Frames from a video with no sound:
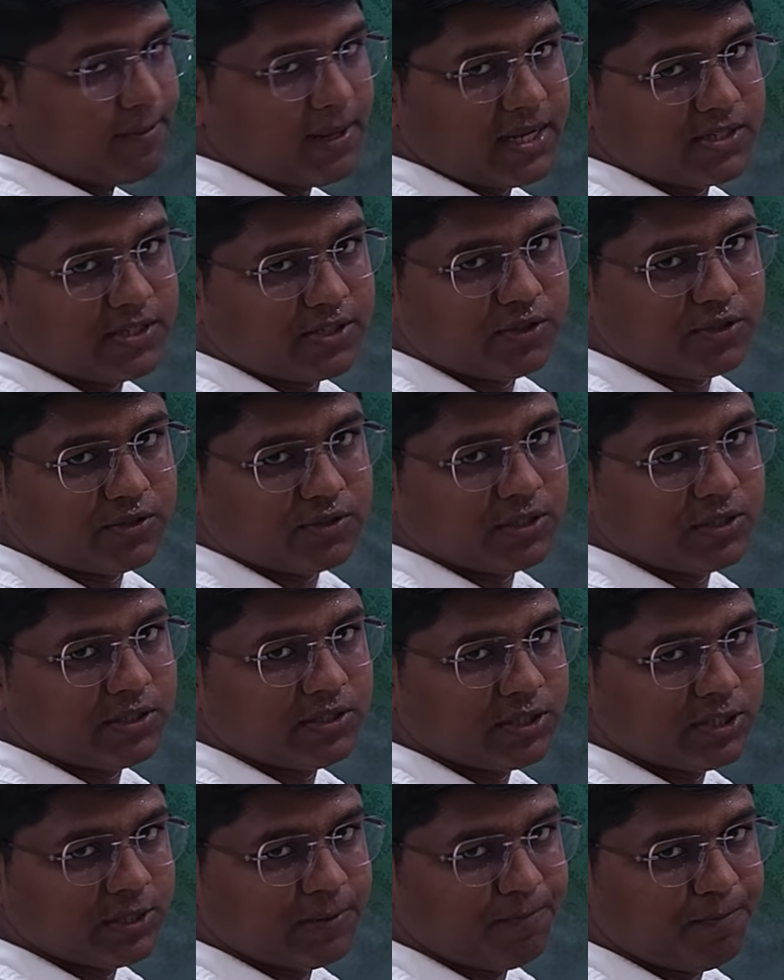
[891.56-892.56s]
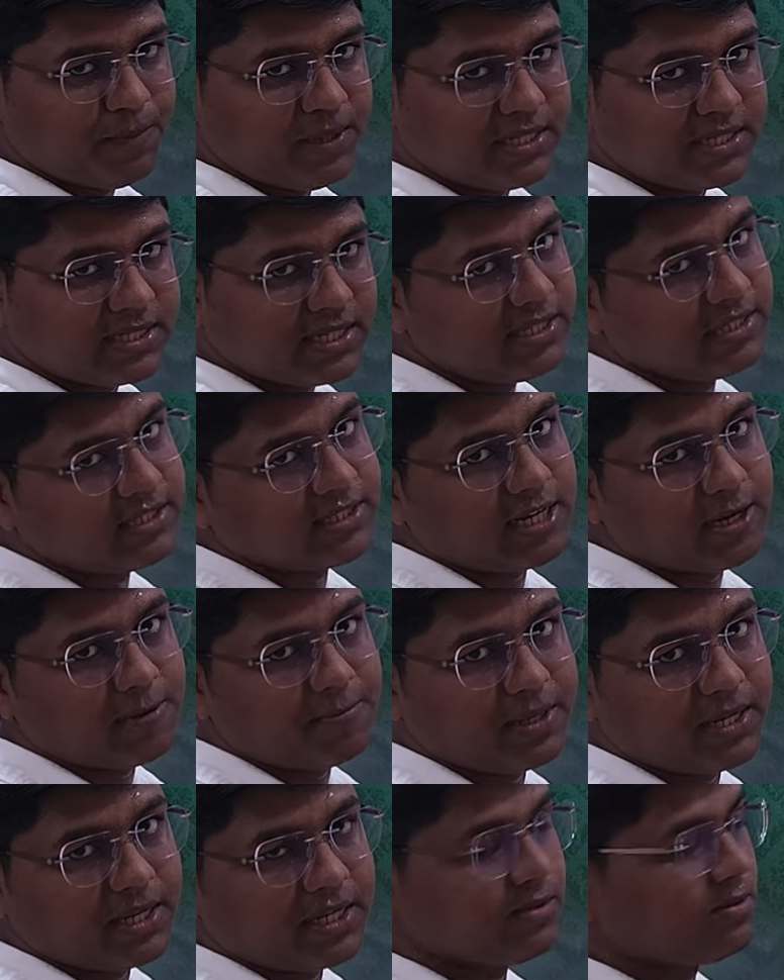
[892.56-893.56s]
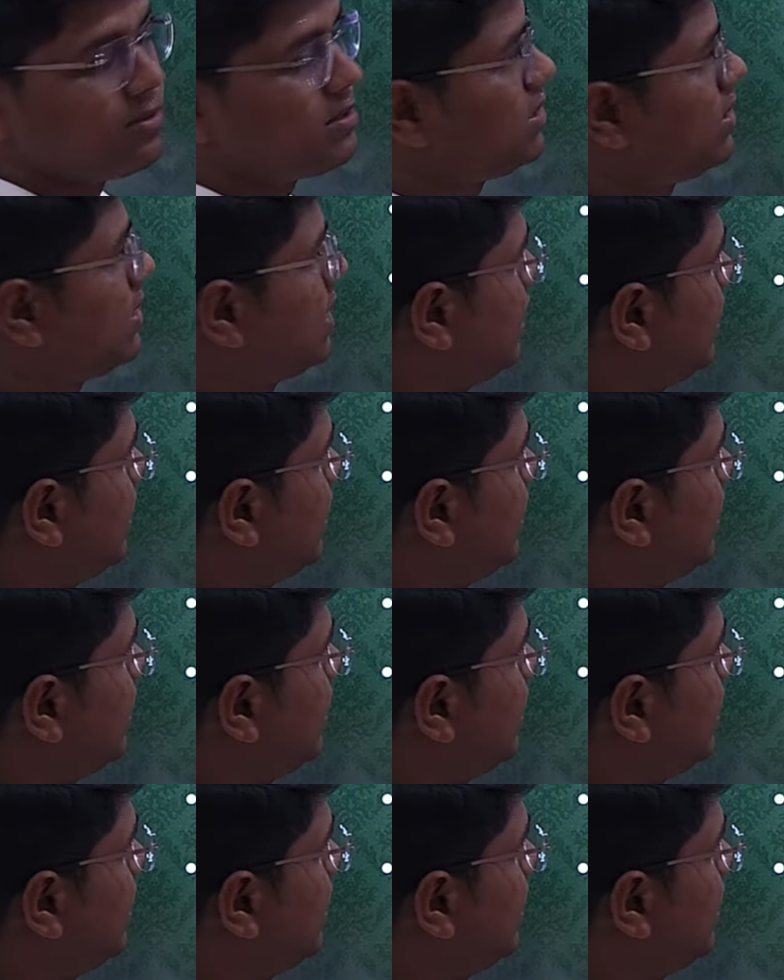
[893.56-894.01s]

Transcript: malasseziasis, simply skin scraping examination